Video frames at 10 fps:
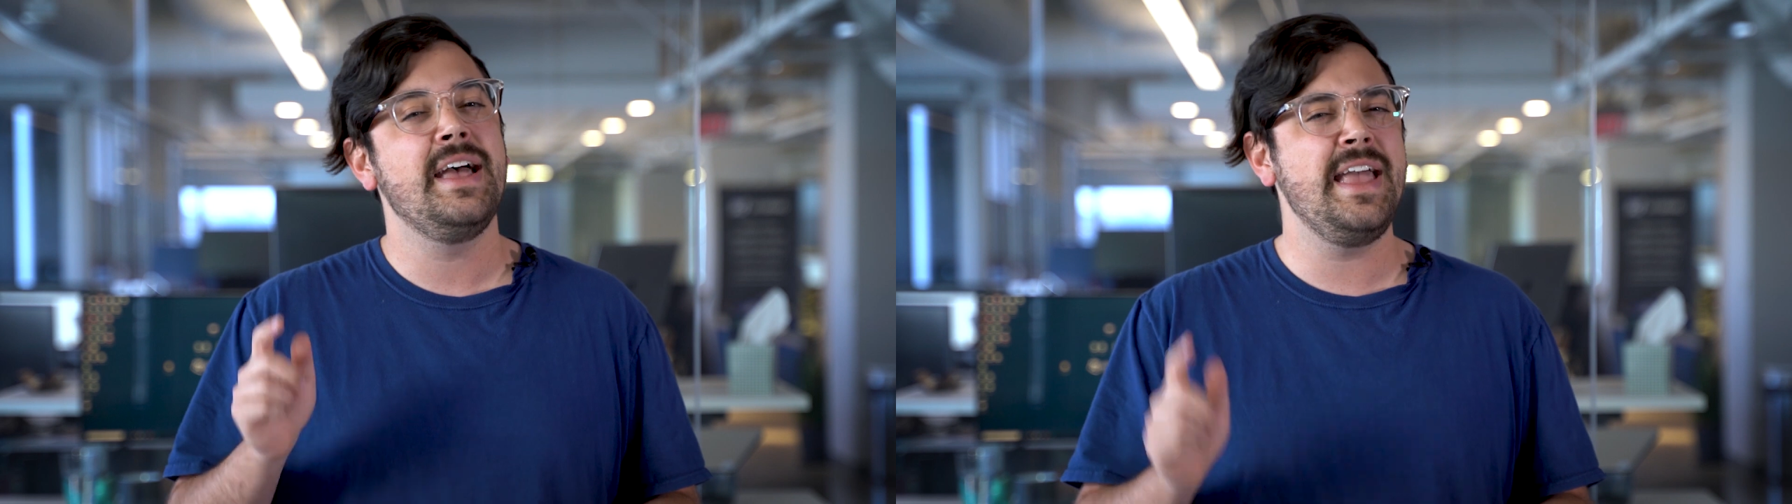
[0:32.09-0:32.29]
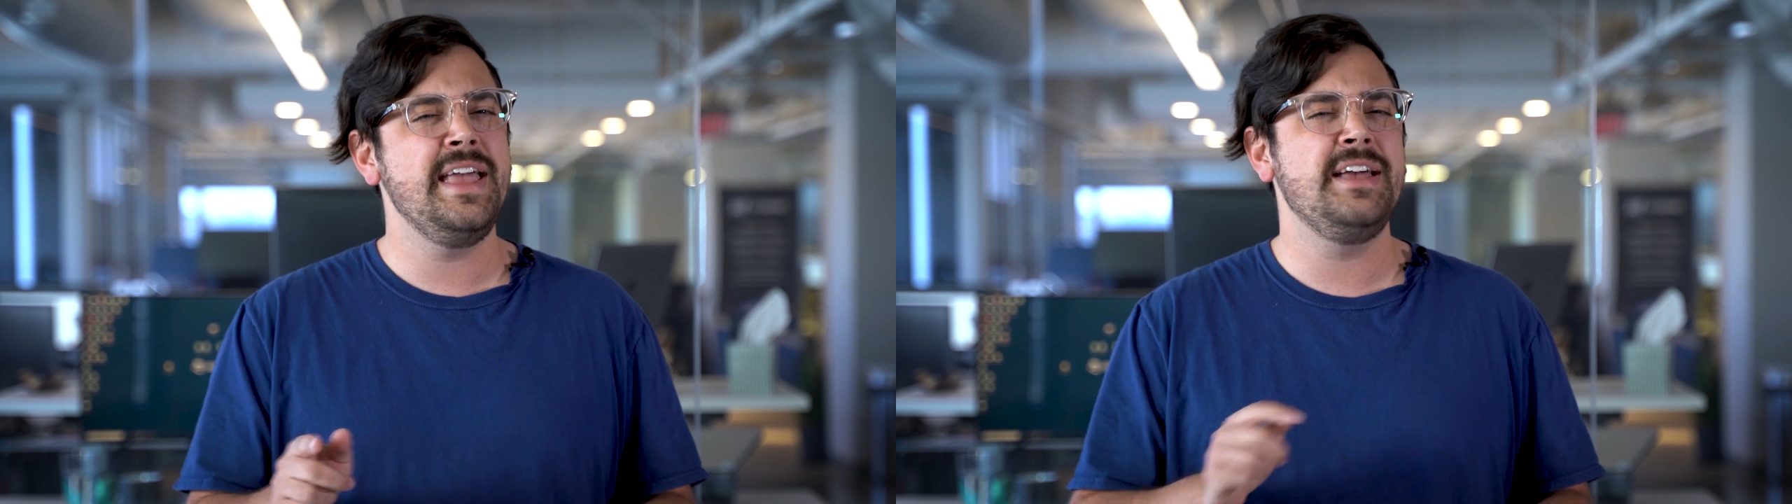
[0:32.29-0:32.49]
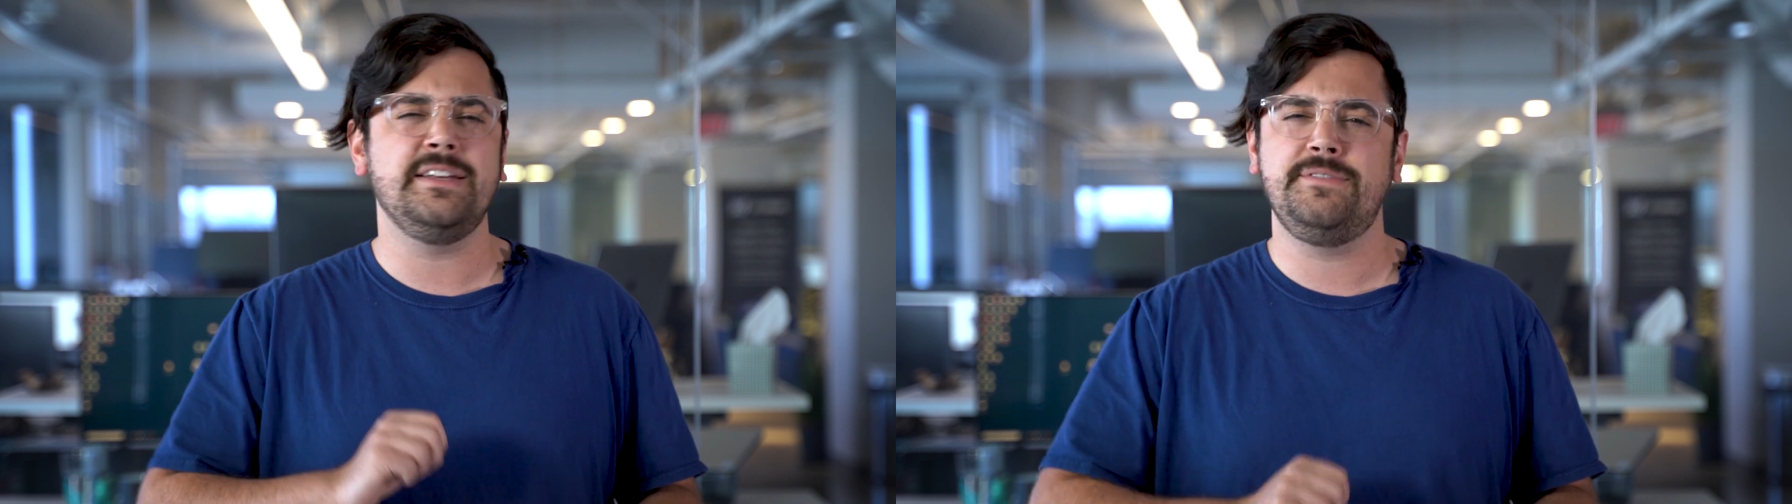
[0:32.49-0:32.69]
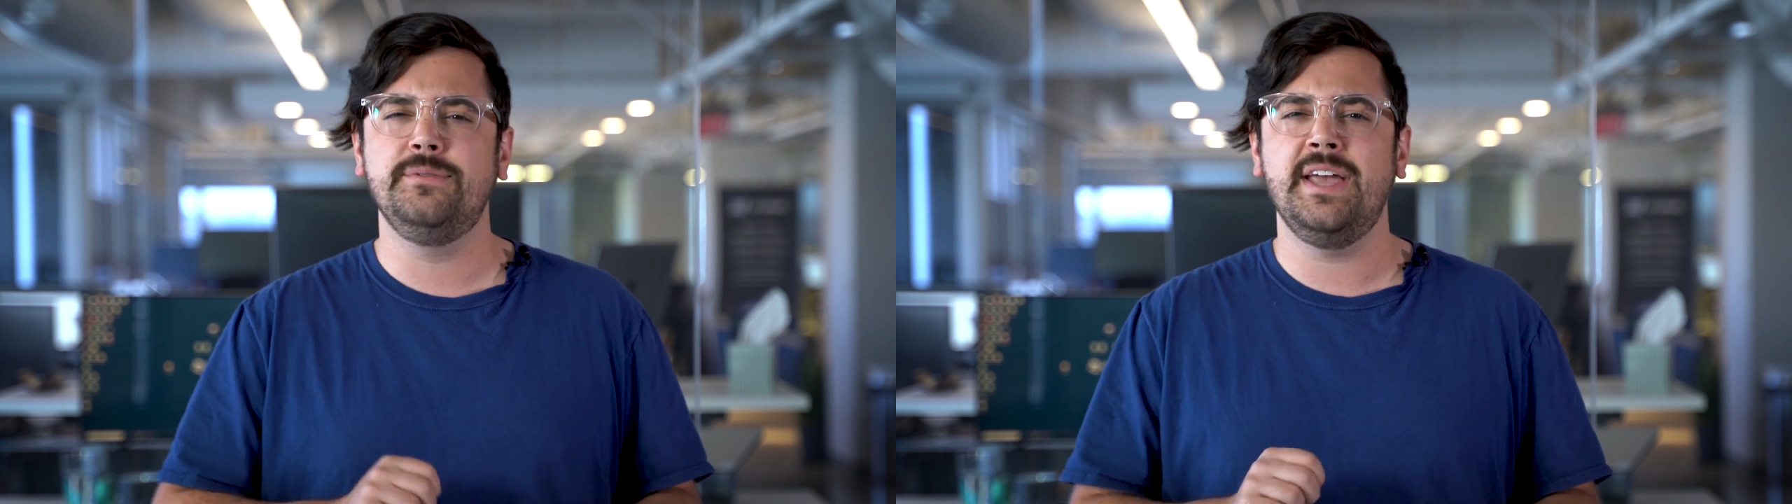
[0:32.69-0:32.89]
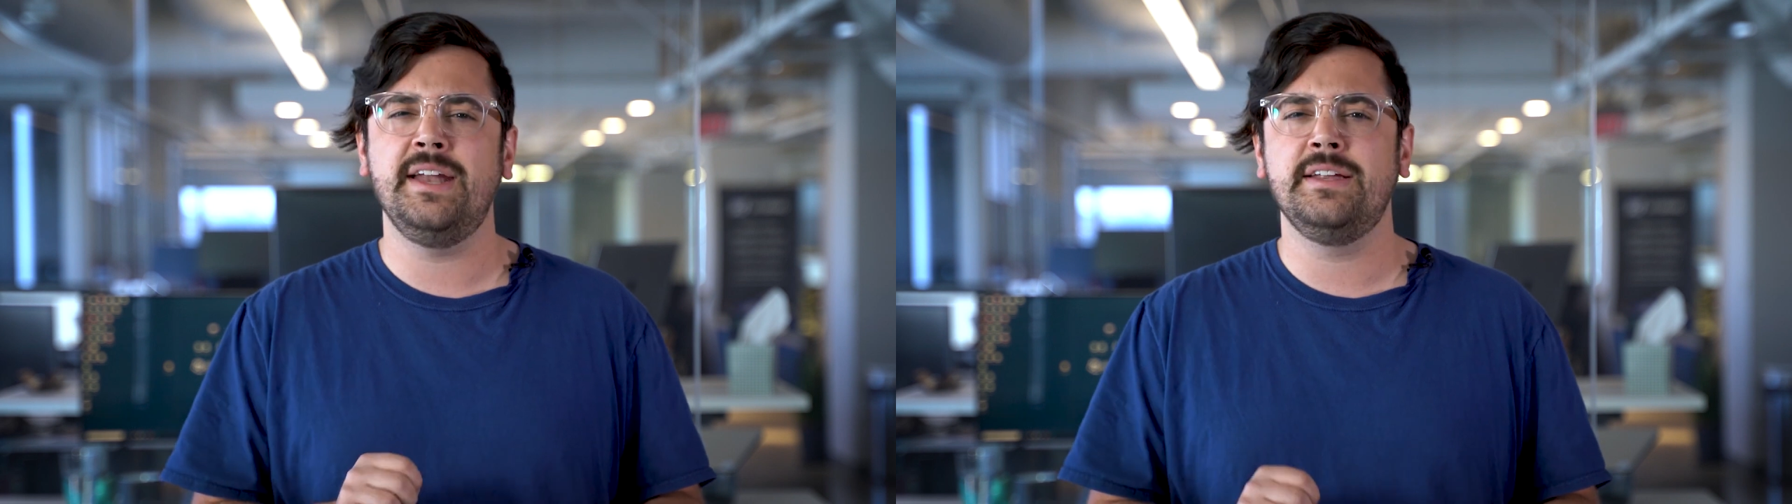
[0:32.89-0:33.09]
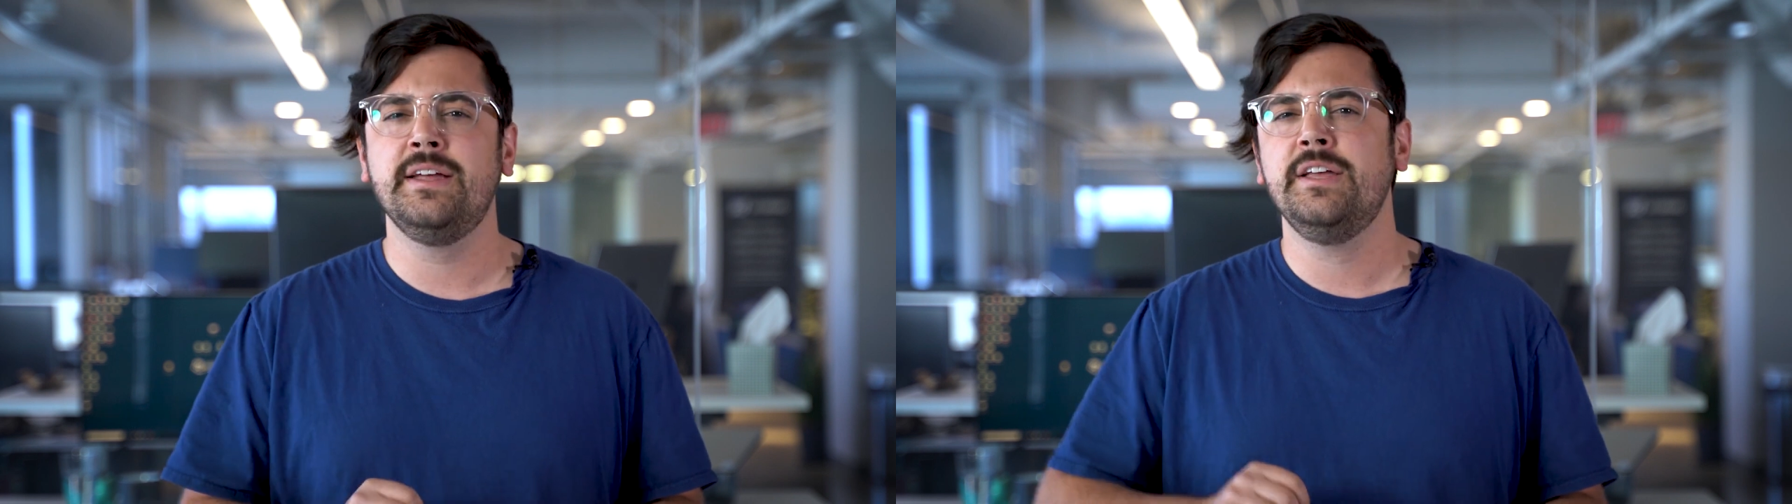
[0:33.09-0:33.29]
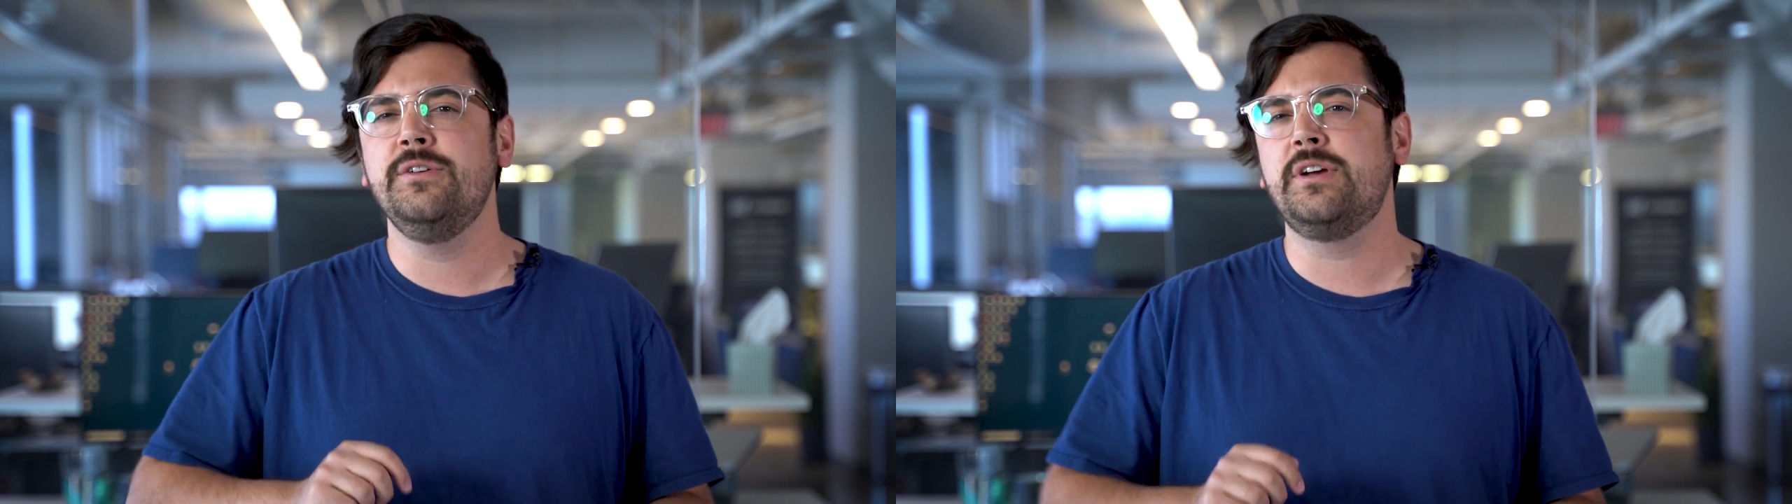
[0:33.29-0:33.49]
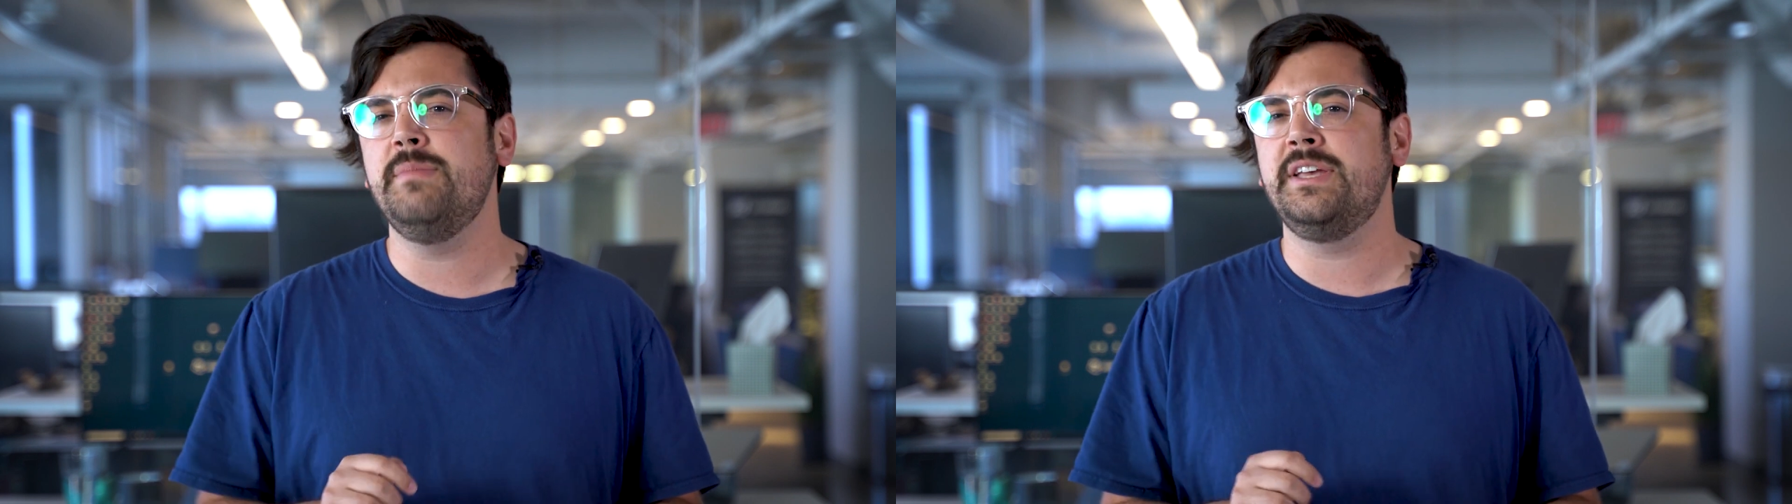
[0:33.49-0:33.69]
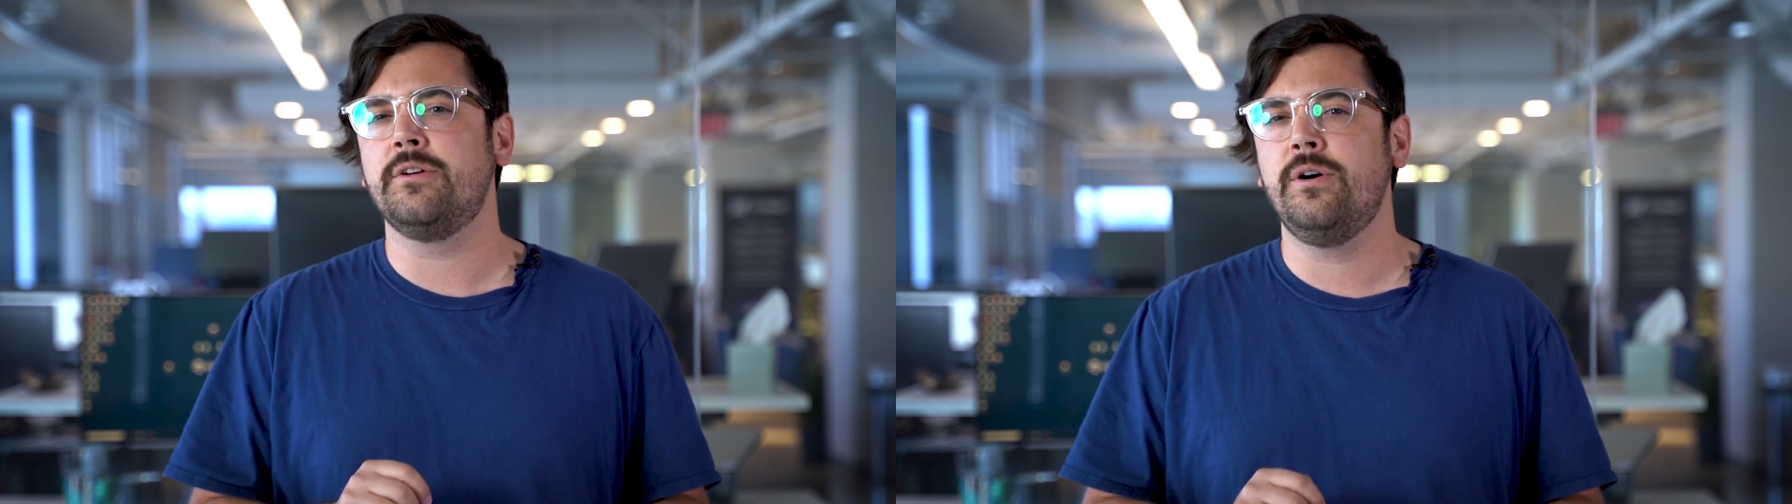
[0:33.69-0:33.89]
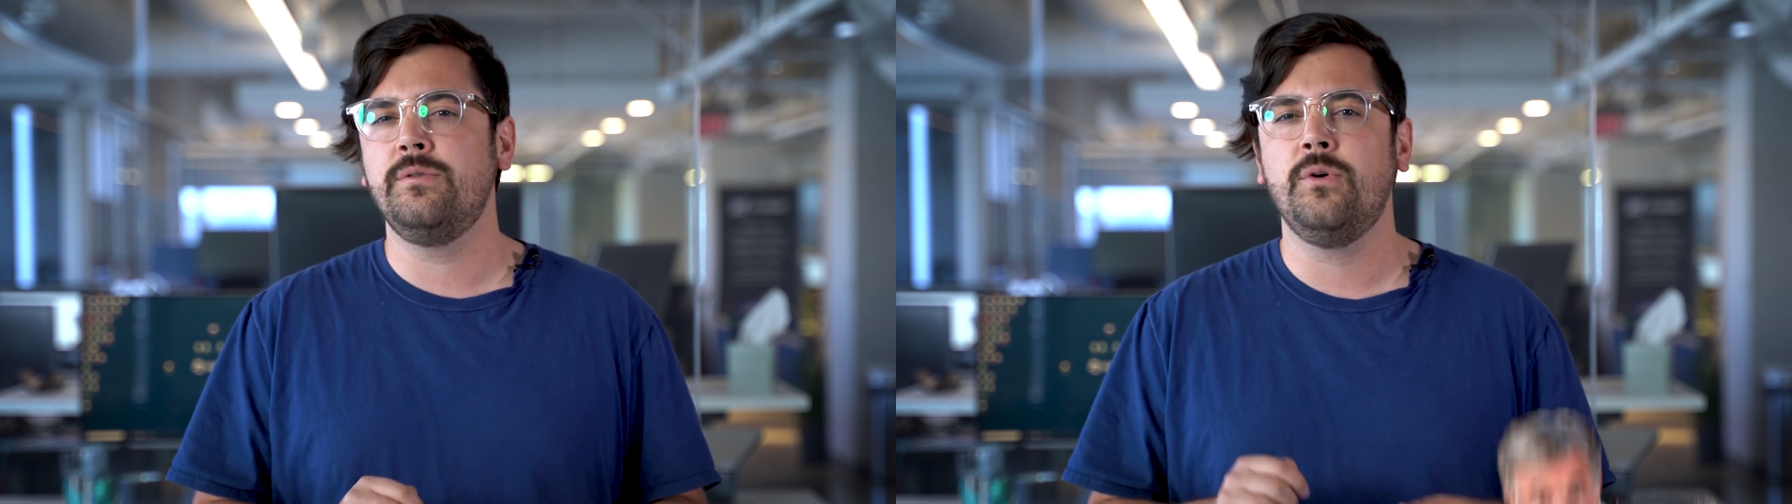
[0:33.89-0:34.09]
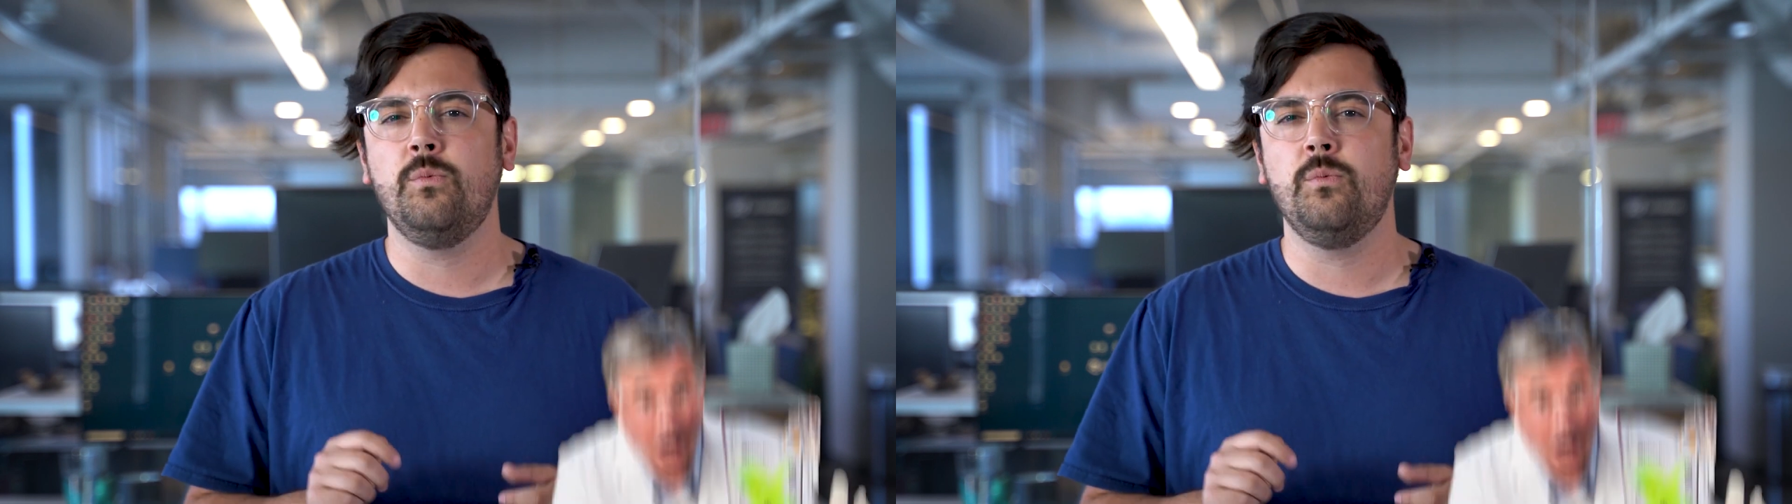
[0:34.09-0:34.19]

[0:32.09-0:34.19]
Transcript: And if you get it, you can make your own